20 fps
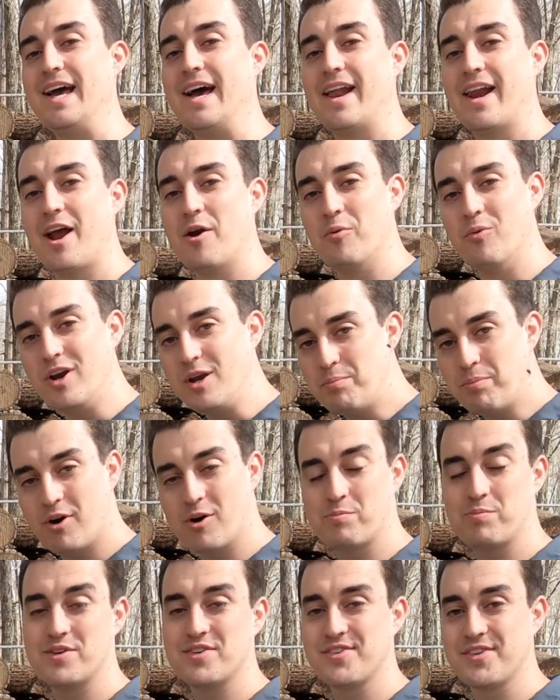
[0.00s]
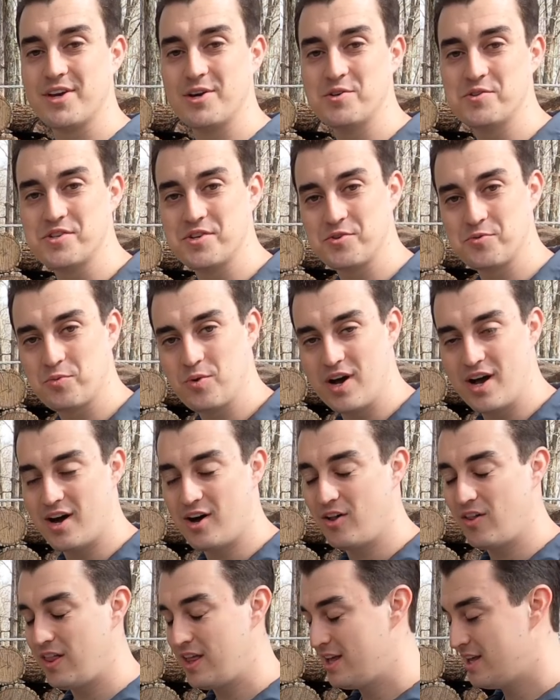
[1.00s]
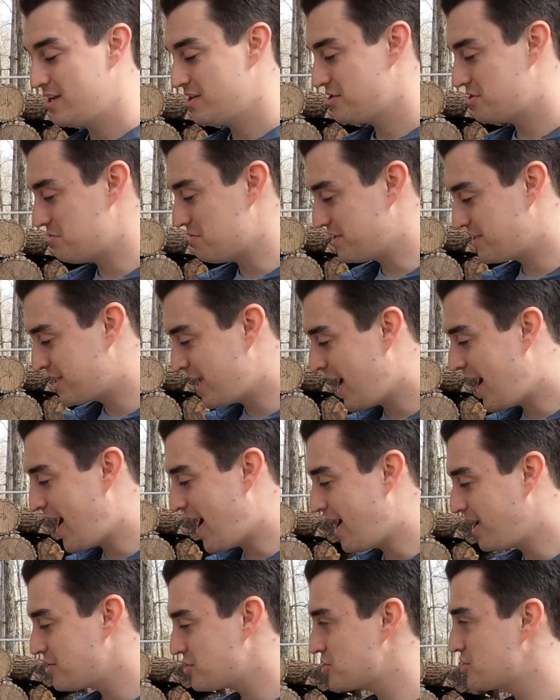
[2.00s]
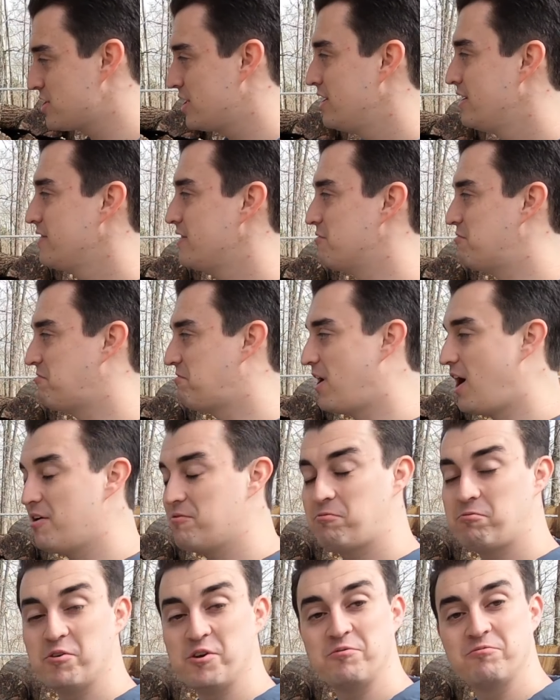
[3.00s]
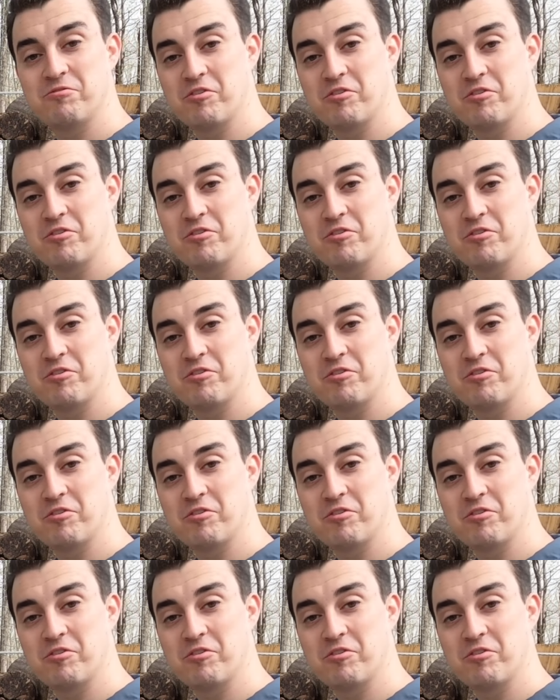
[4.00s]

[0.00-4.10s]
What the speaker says: and I repurposed those as well to attach the 5-foot